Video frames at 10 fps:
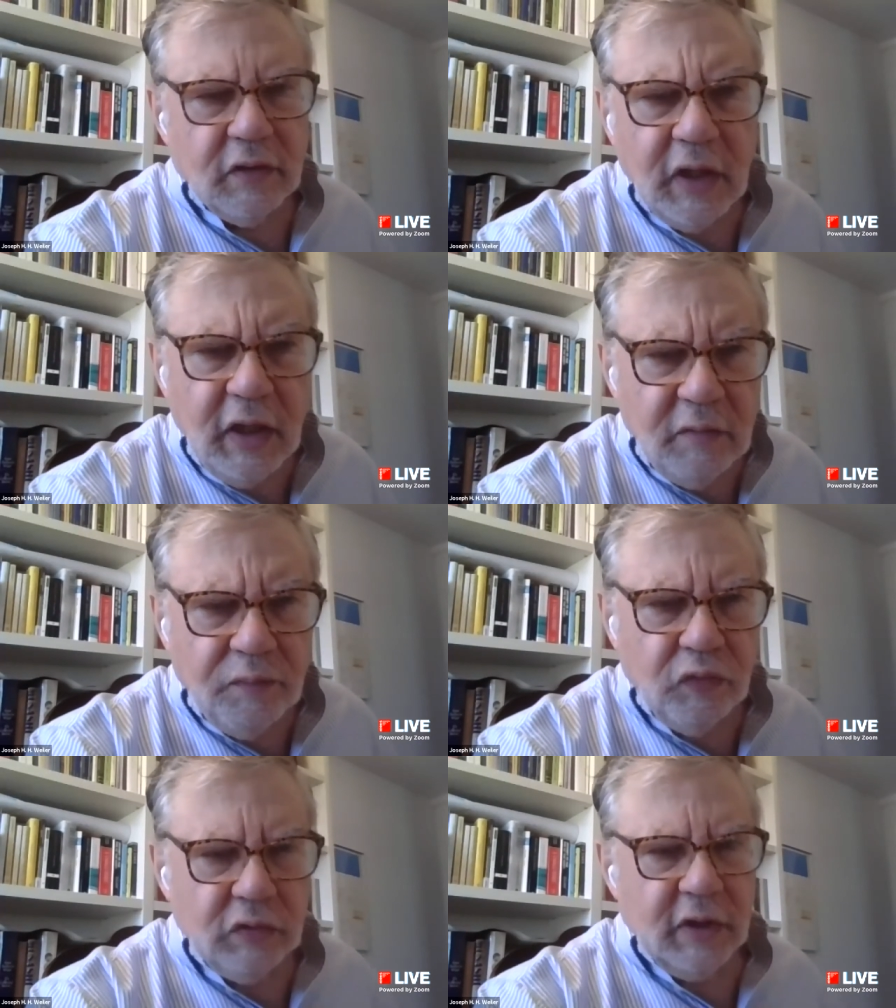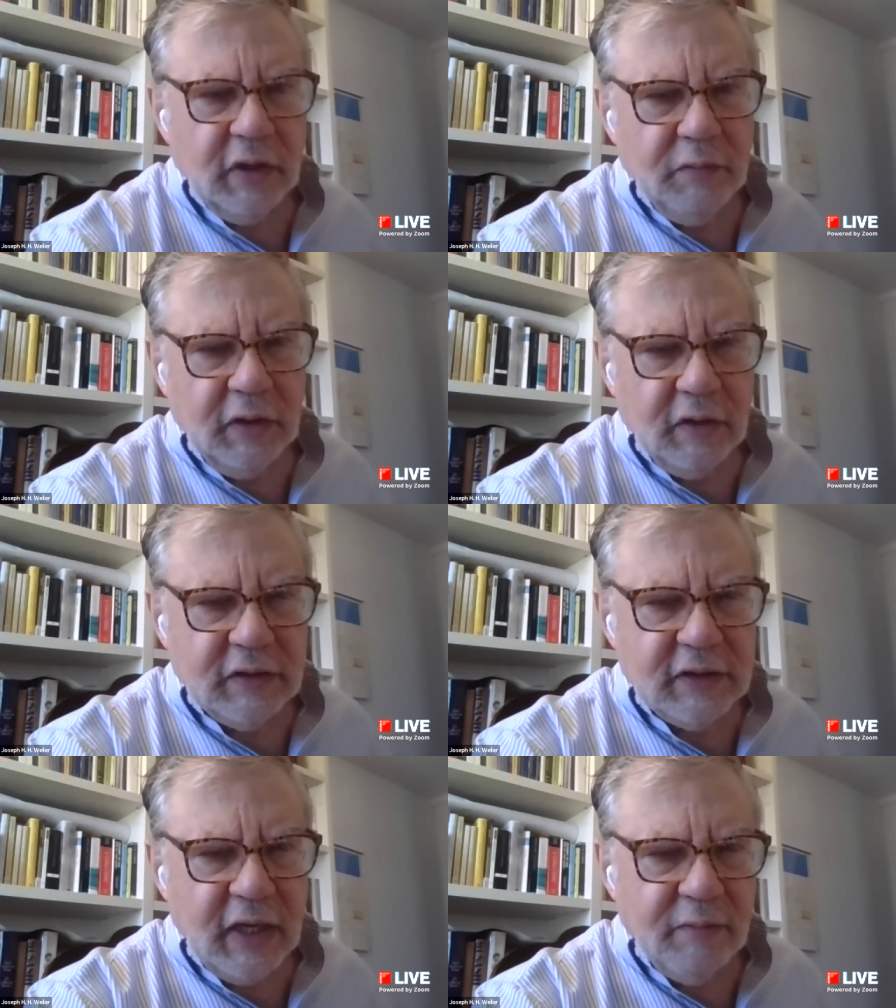the input can be the
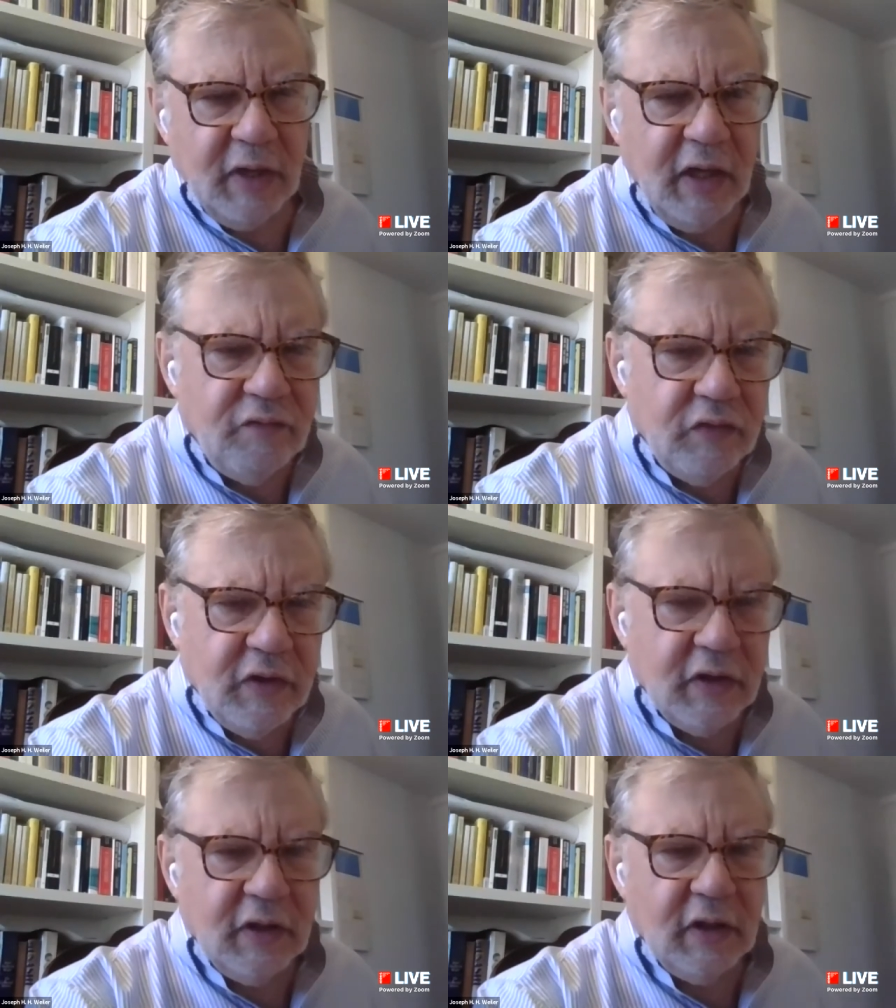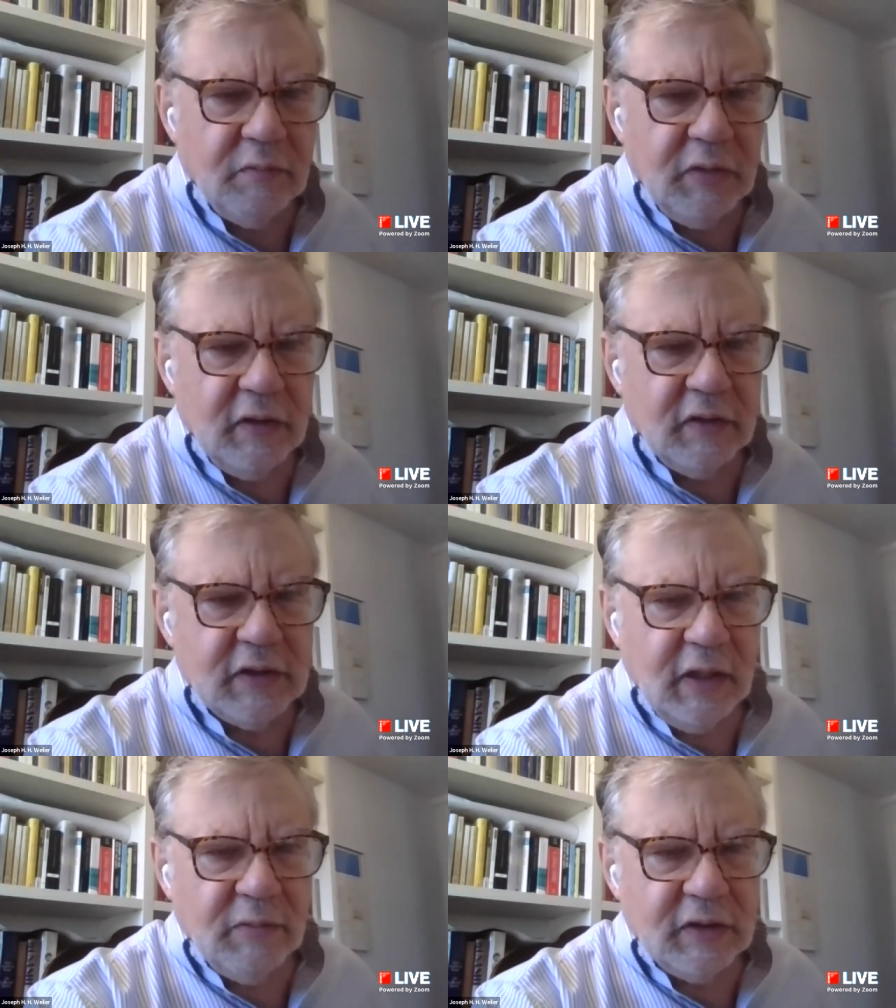same. Everything can be the
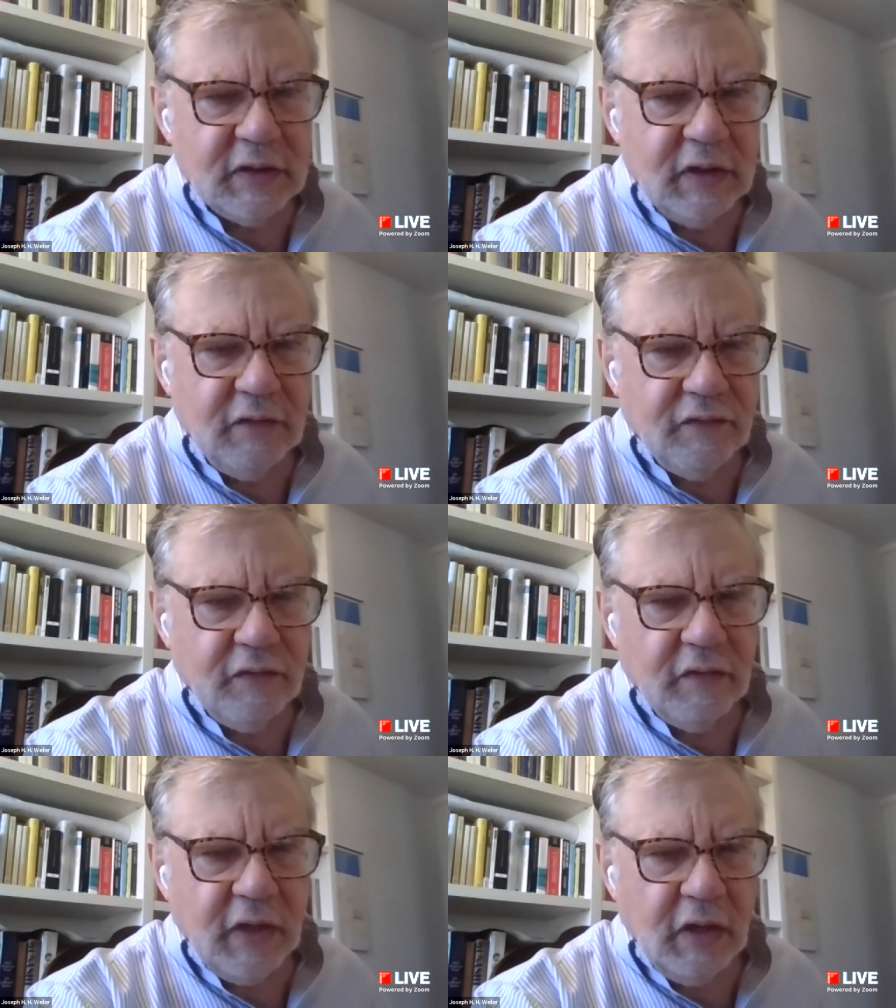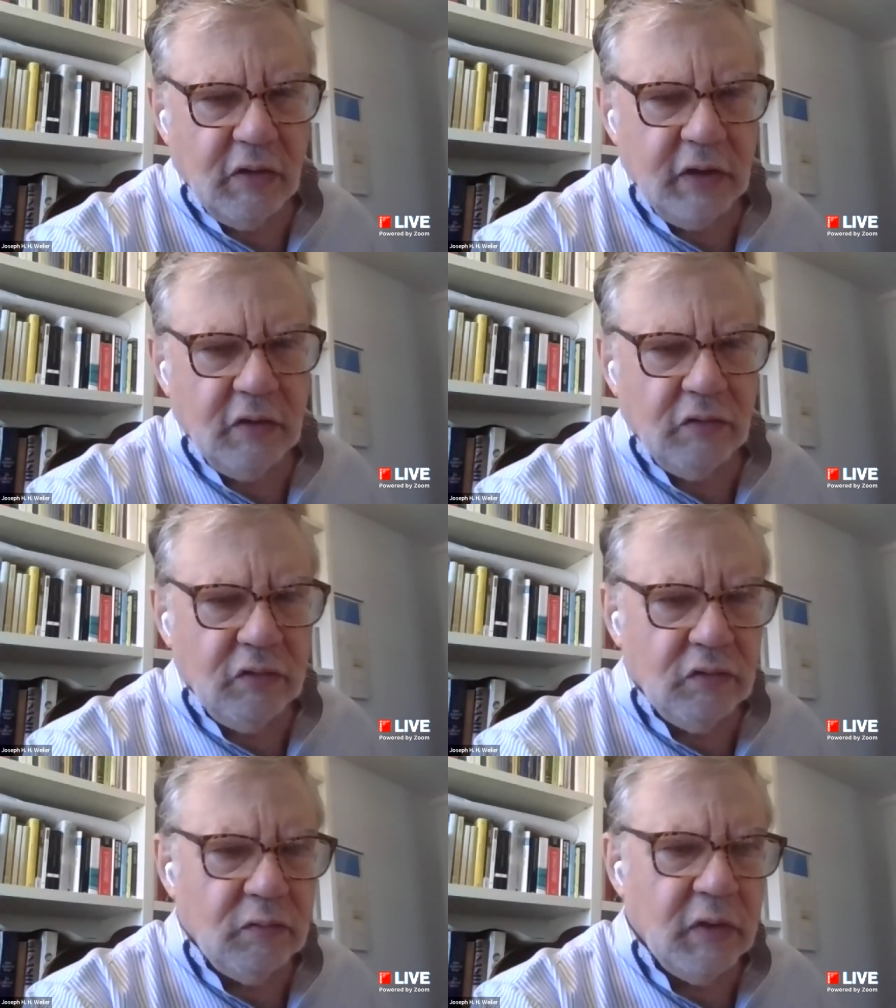same as if they are in the
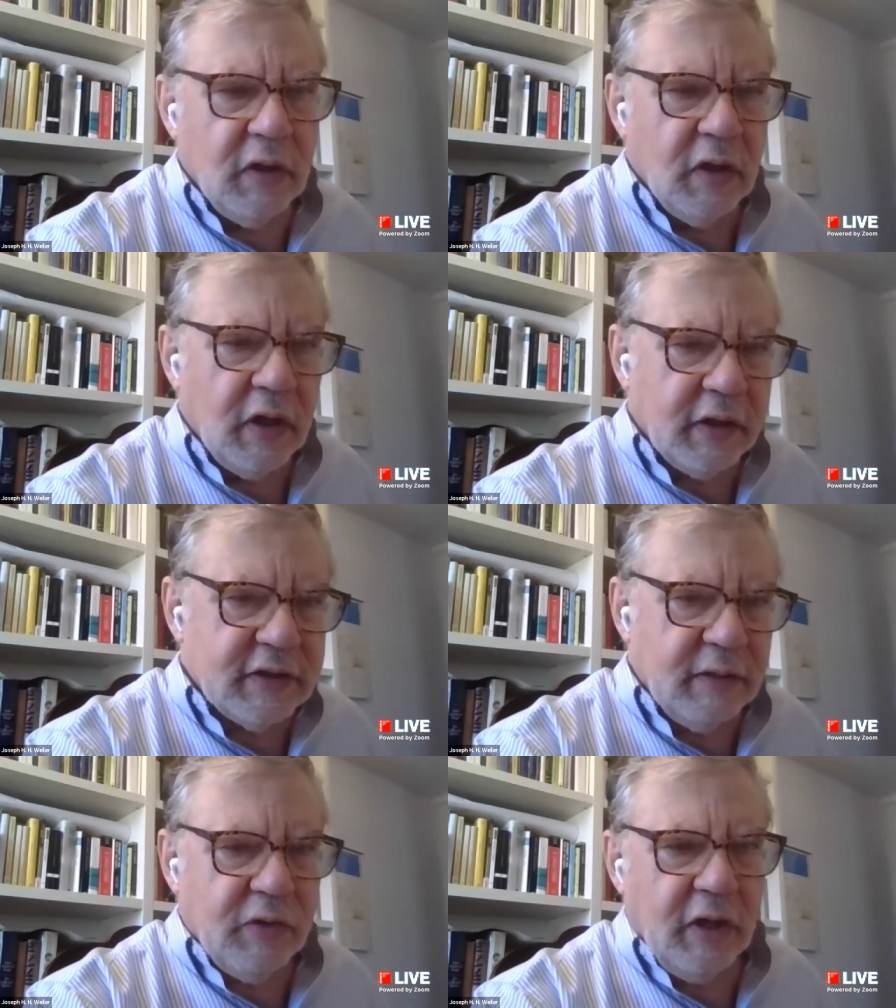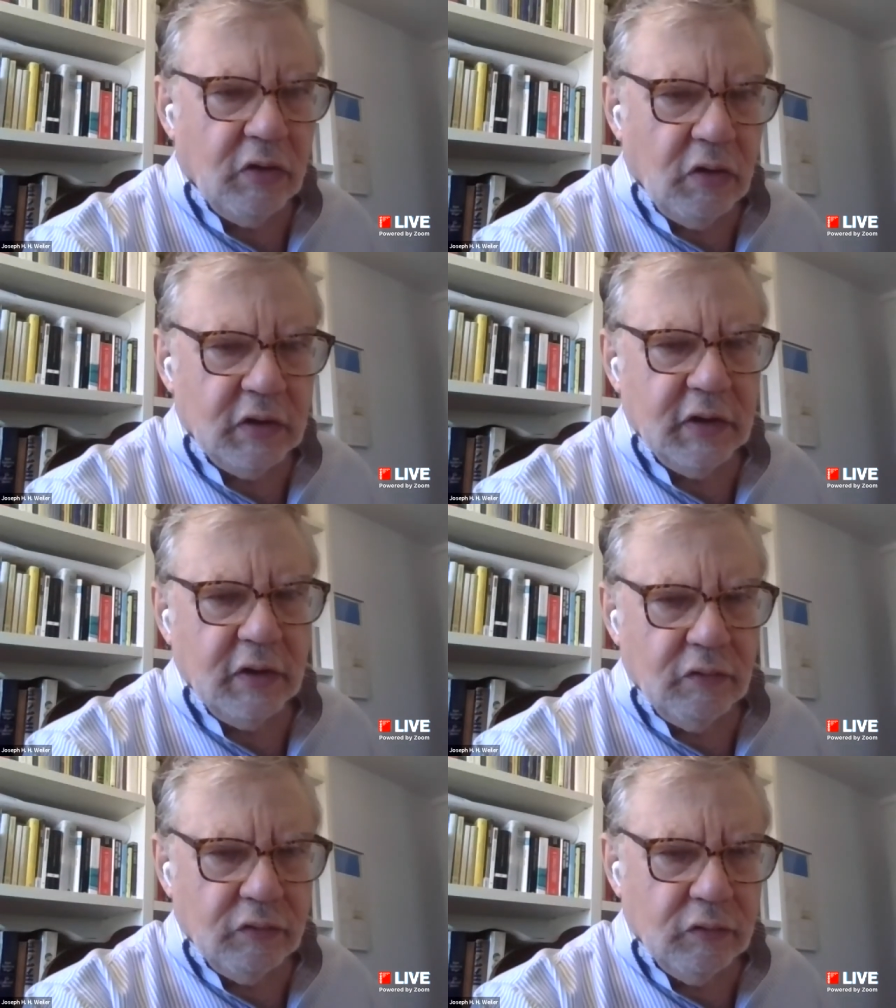room, except they are not
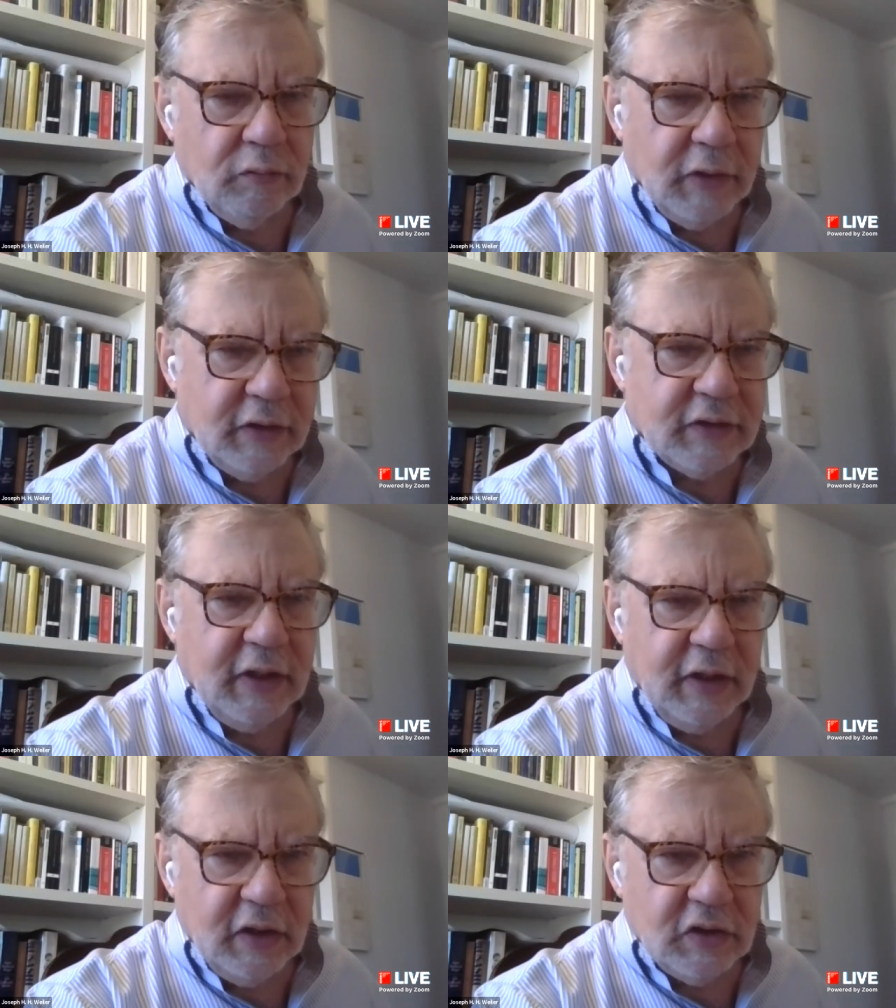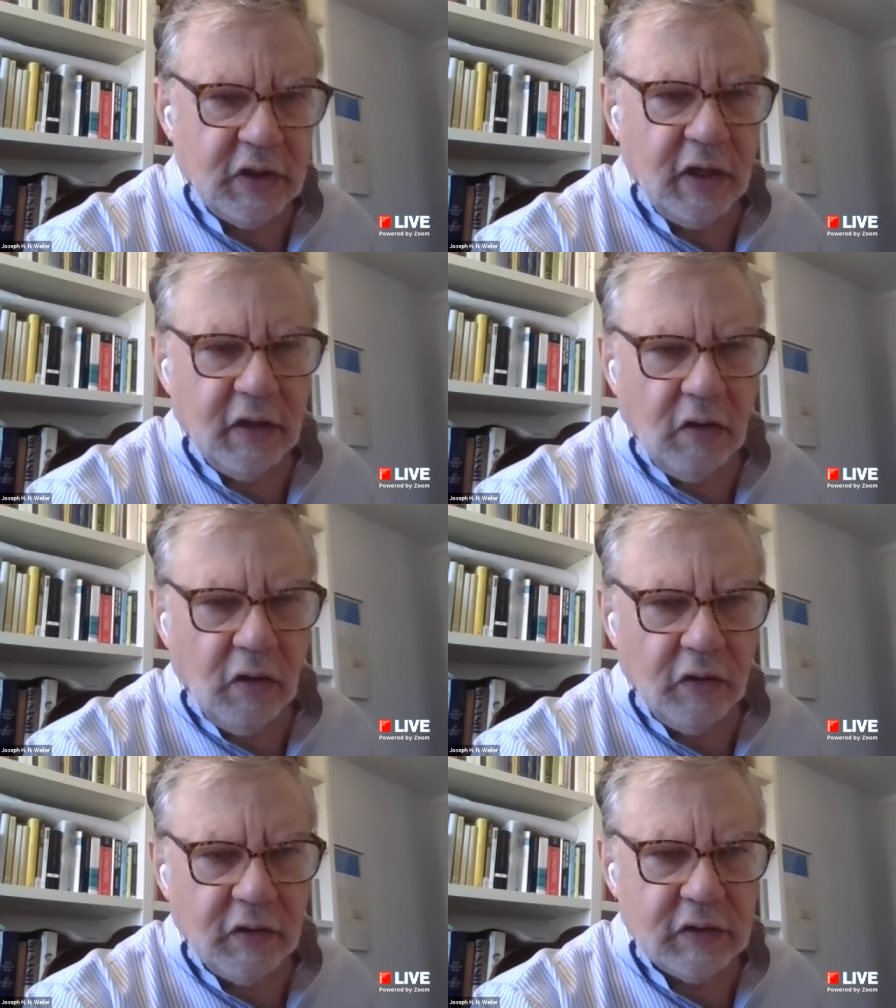in the room. They're seeing each other
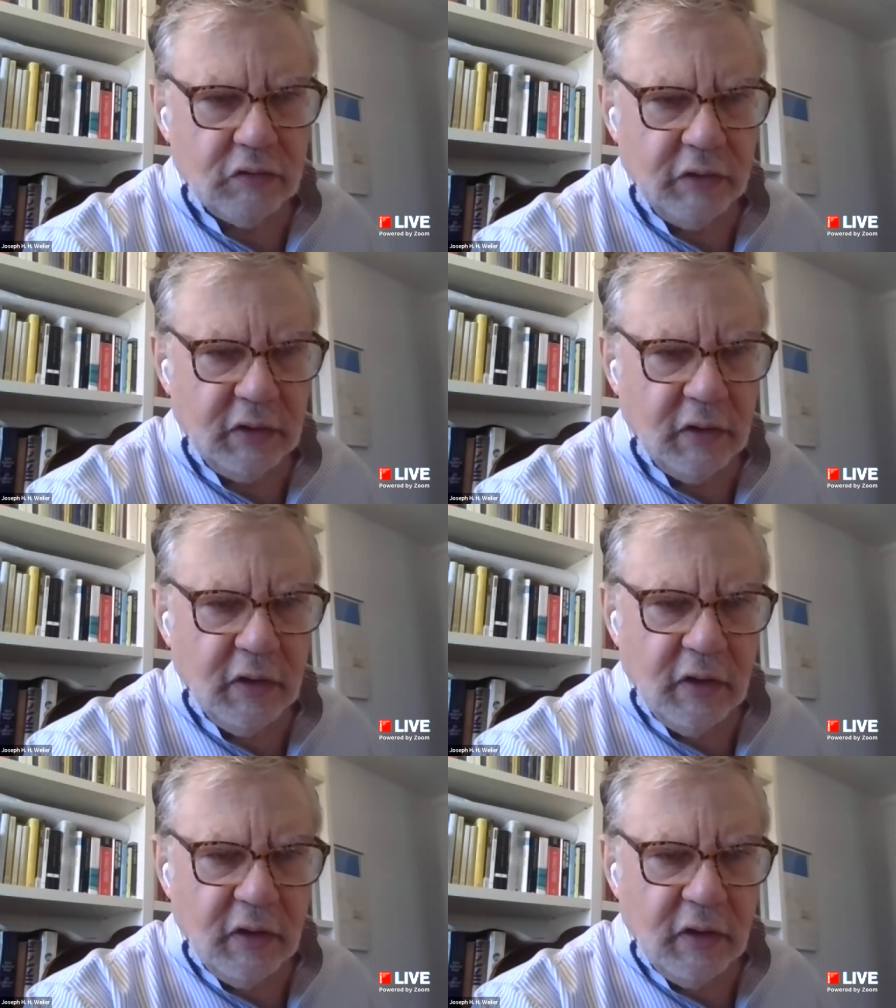on the screen.